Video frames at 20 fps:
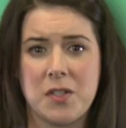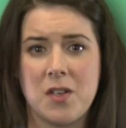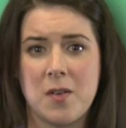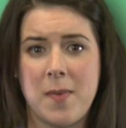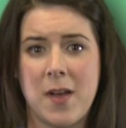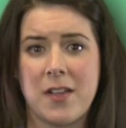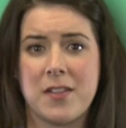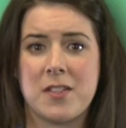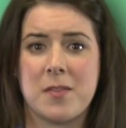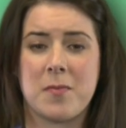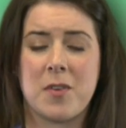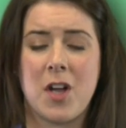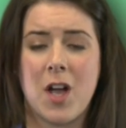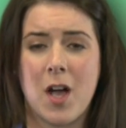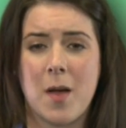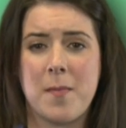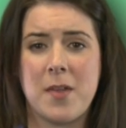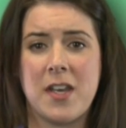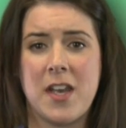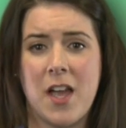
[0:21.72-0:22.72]
you about some
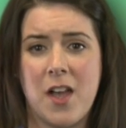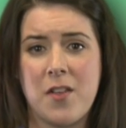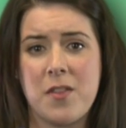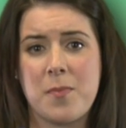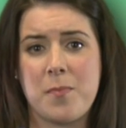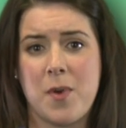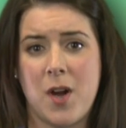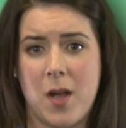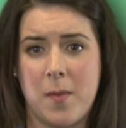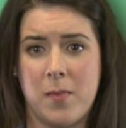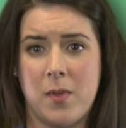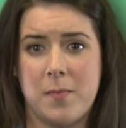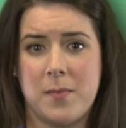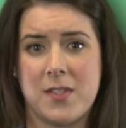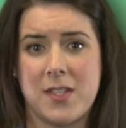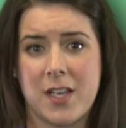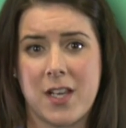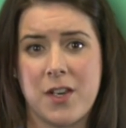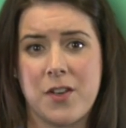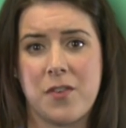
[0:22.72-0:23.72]
common health
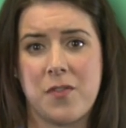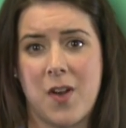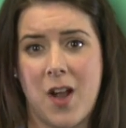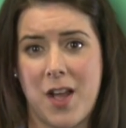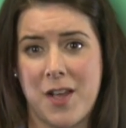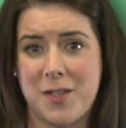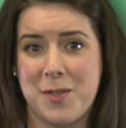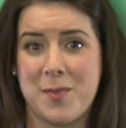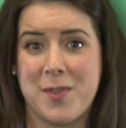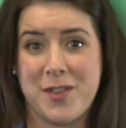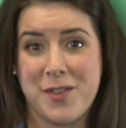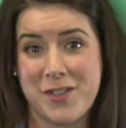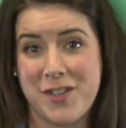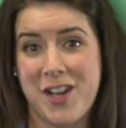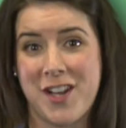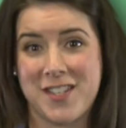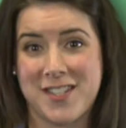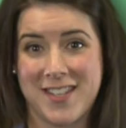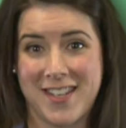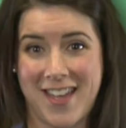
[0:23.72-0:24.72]
problems that can arise with your
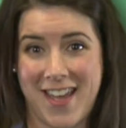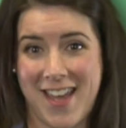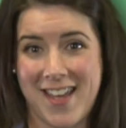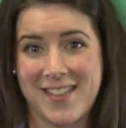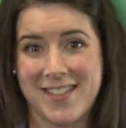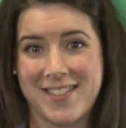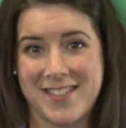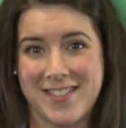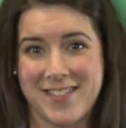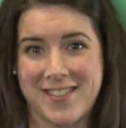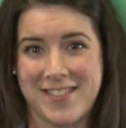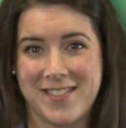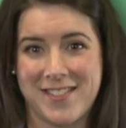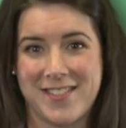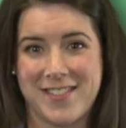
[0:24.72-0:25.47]
dogs and cats.